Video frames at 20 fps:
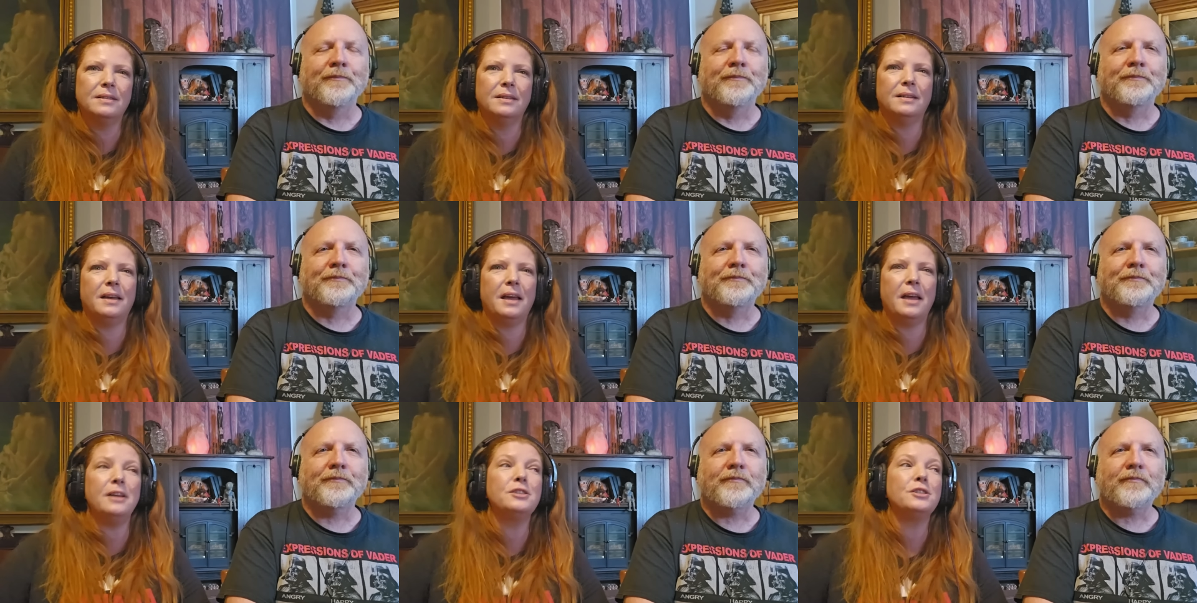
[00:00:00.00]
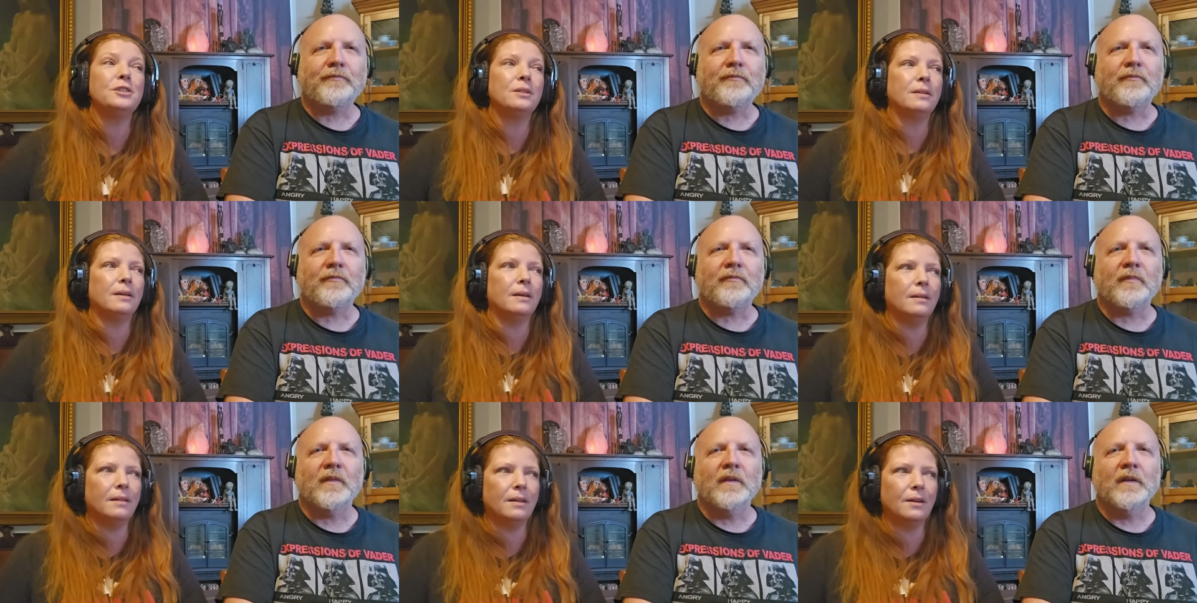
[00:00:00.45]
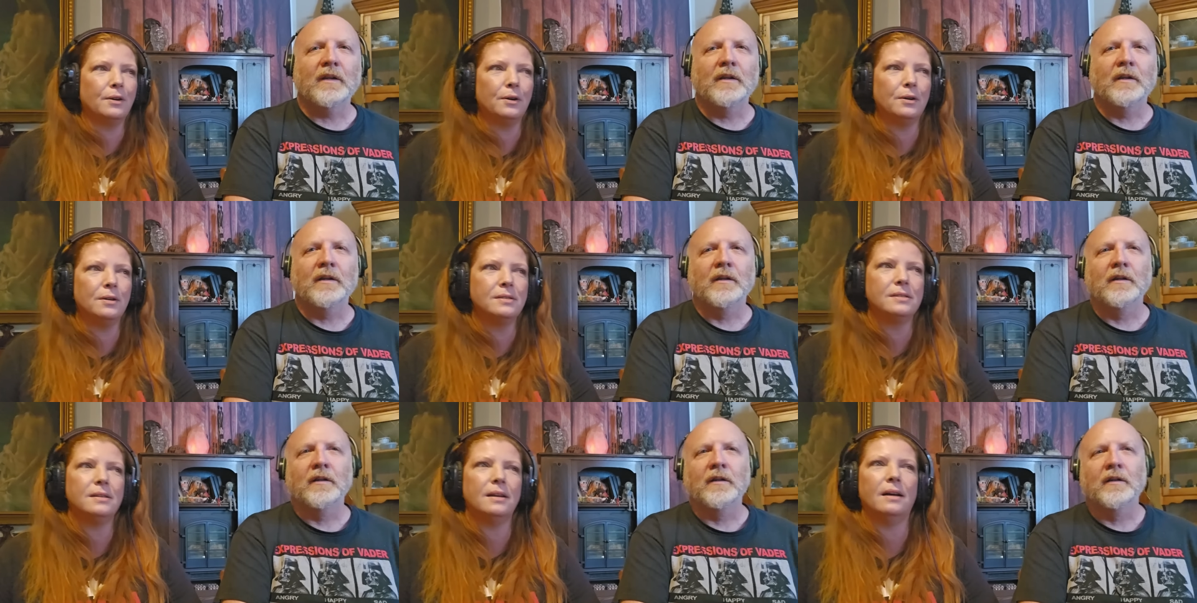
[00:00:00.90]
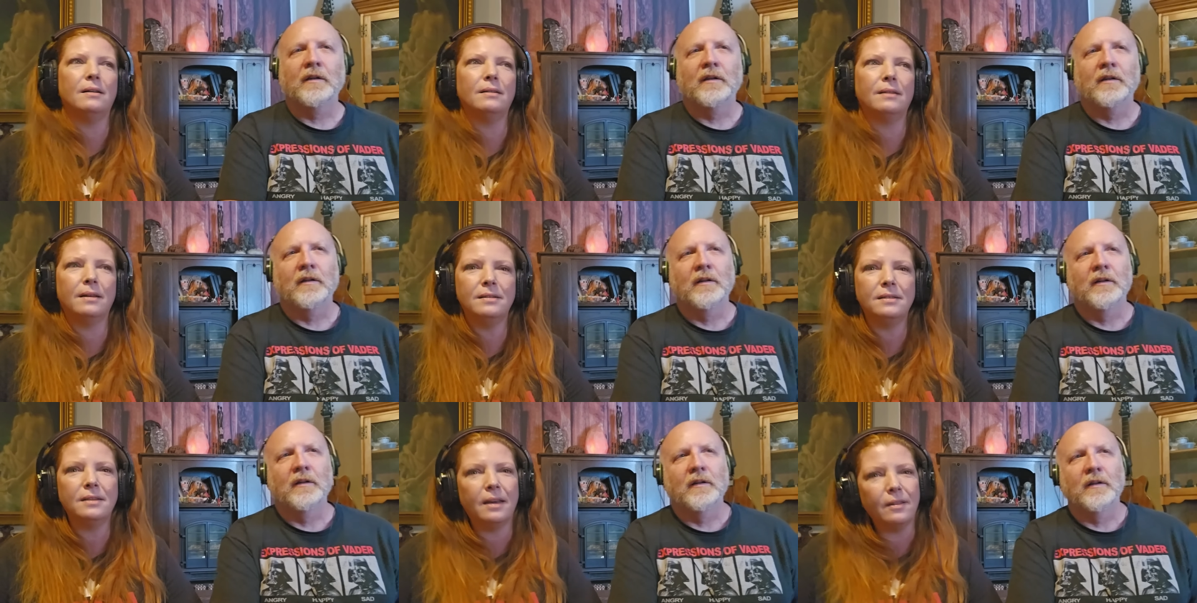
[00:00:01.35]
Speaker 1: occasionally the girls and I'll
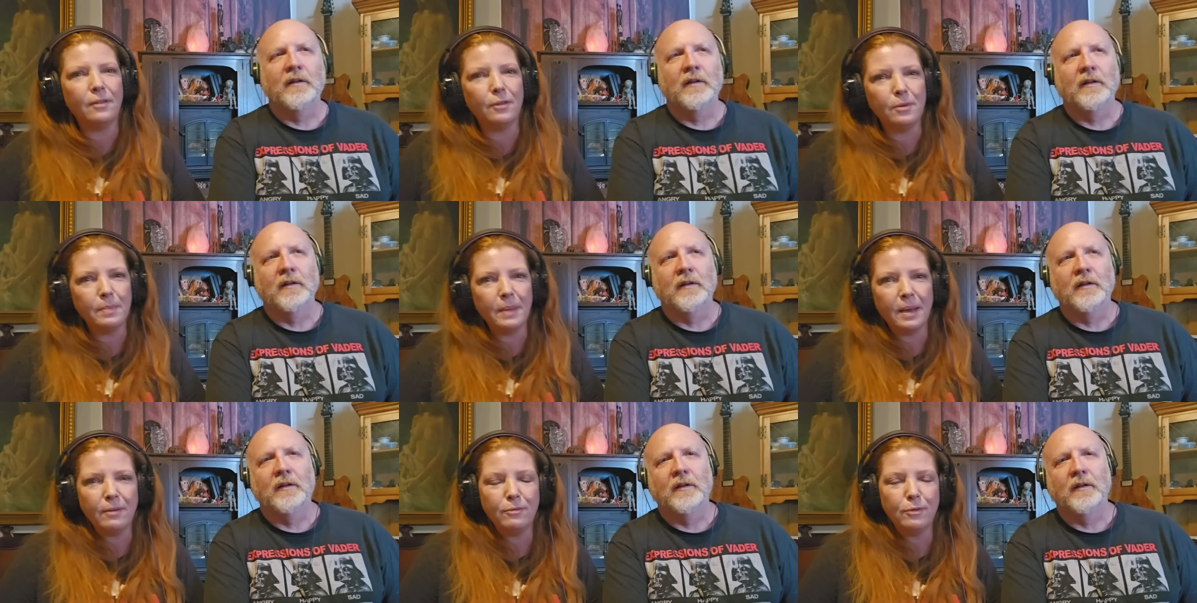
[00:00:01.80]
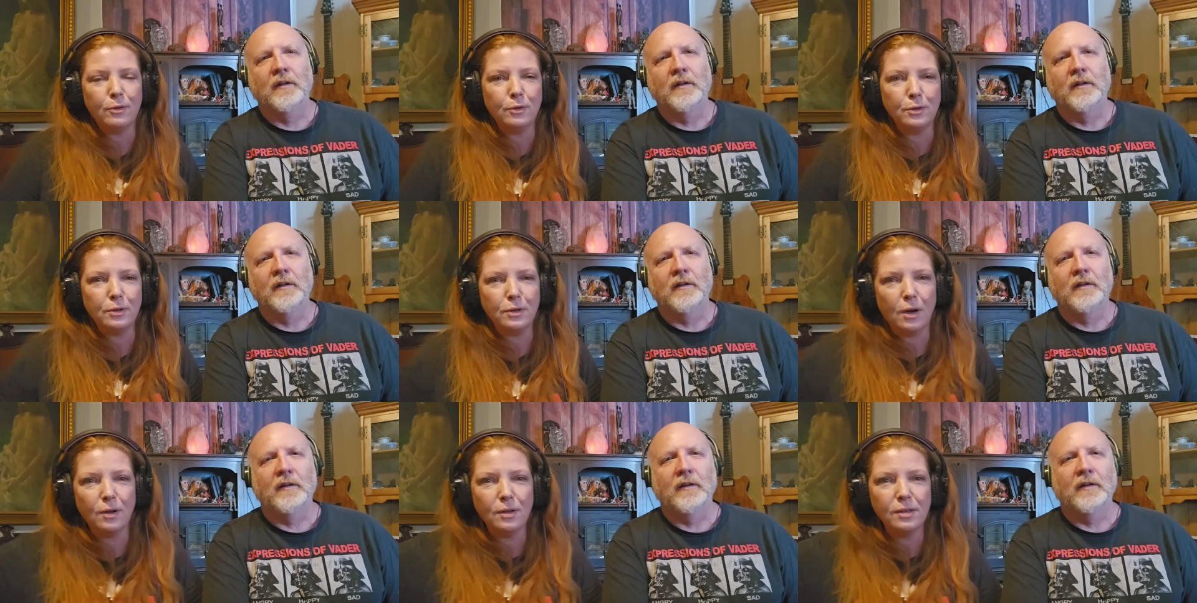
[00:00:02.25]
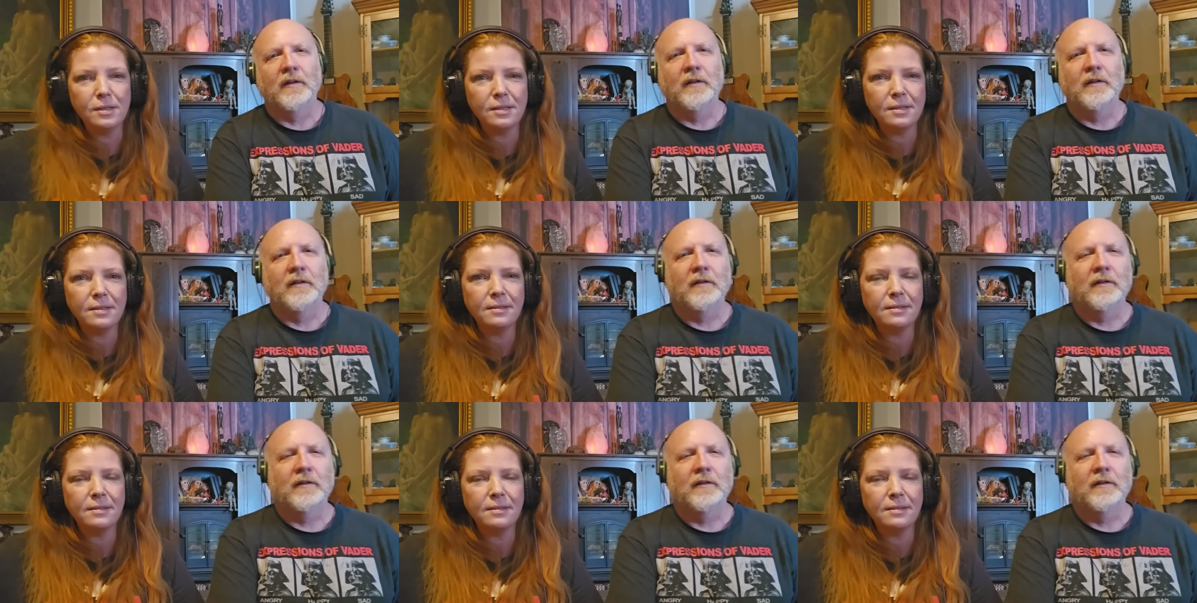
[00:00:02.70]
get together and make voodoo dolls.